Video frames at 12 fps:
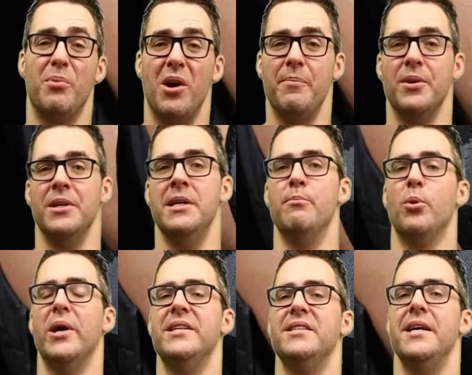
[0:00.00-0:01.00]
the proper knee
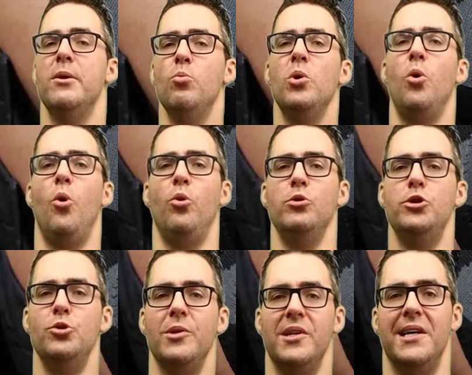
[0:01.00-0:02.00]
brace, it will hold
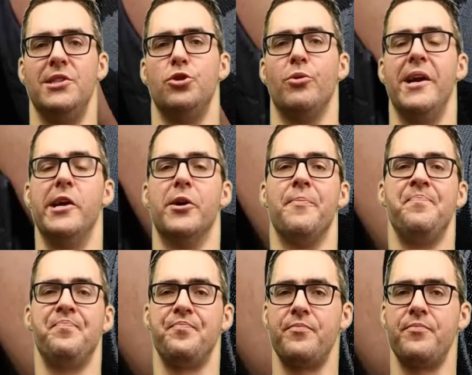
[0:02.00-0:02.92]
you a lot straighter